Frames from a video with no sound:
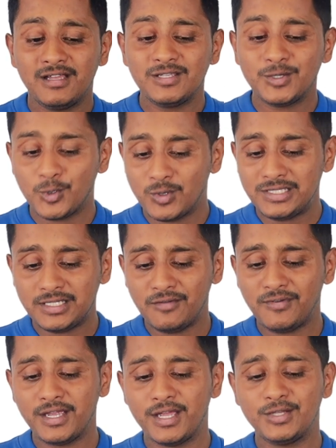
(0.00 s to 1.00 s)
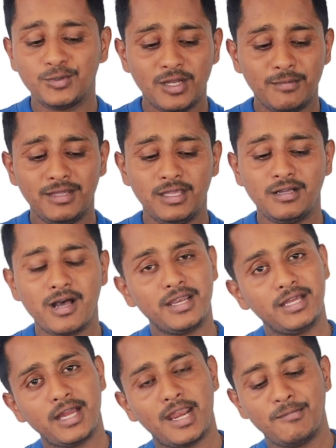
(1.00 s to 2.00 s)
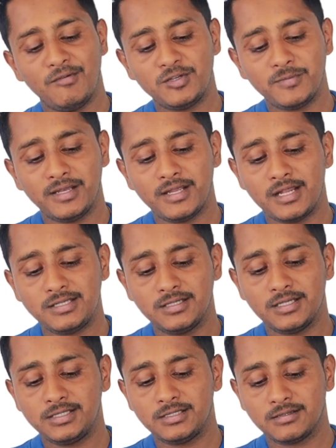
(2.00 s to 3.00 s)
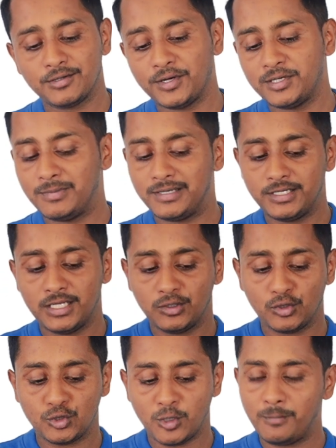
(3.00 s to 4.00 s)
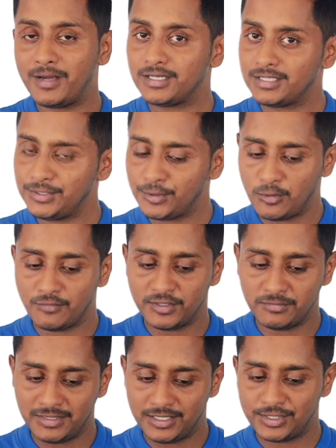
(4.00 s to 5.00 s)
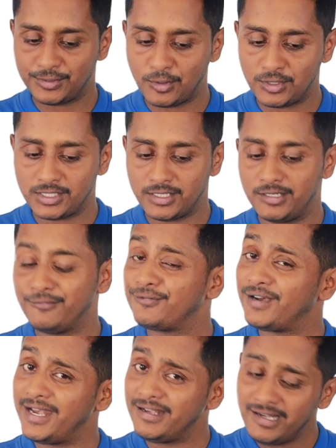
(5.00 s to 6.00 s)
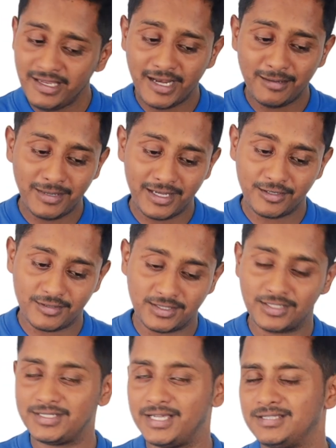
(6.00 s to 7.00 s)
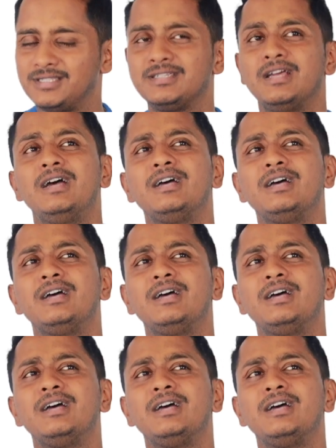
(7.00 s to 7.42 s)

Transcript: Google certificates, Udemy, Khan Academy, which may enhance their credibility in the job market along with being technologically friendly and may increase the chances.